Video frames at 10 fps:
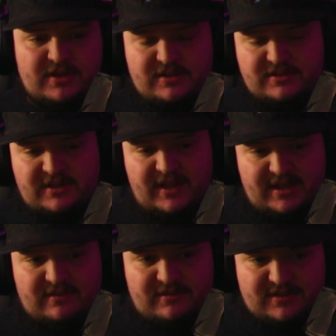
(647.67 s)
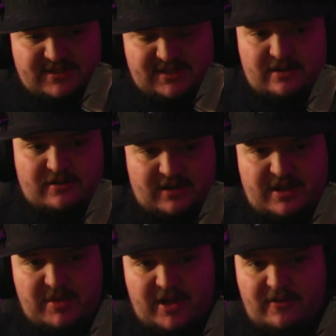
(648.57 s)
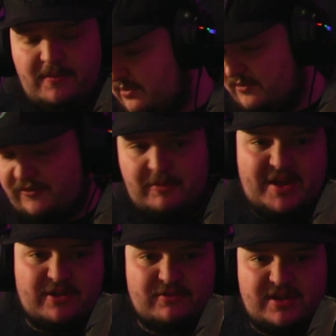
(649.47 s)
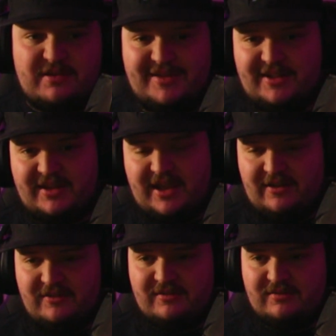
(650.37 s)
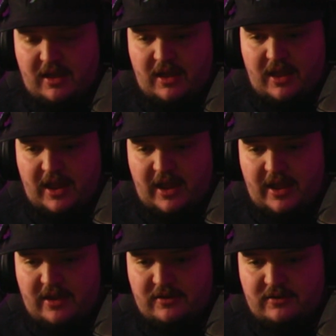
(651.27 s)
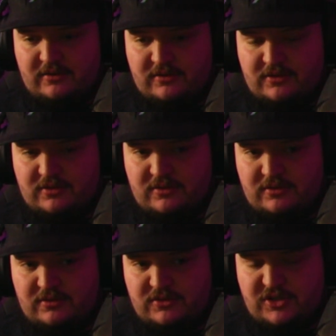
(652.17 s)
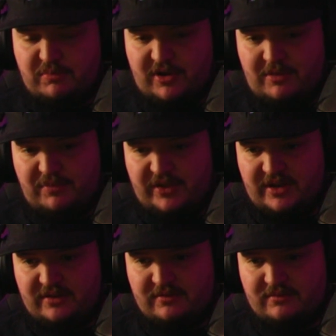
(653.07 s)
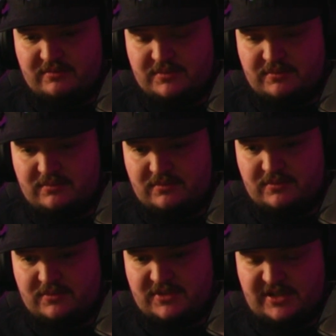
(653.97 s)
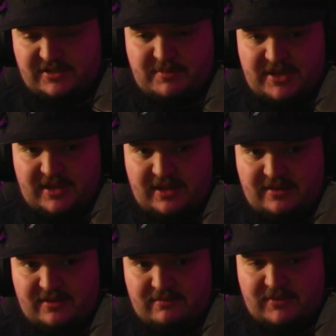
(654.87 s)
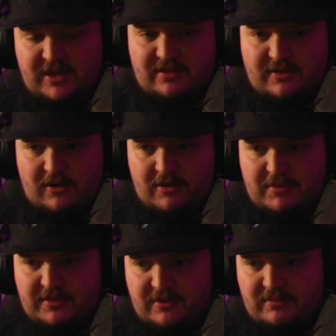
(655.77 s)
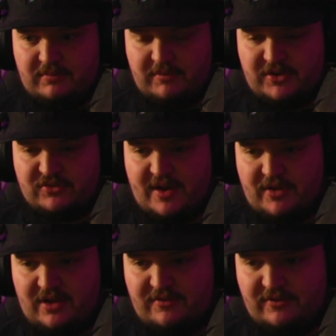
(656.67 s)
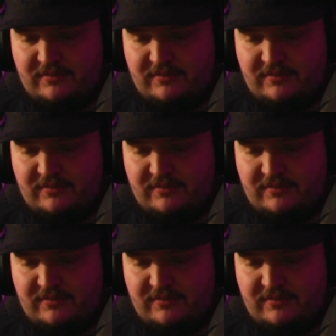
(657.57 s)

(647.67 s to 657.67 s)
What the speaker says: So I, like, sent her an email from my own email account, and she promptly tells me to get in the car with her, and we drive off.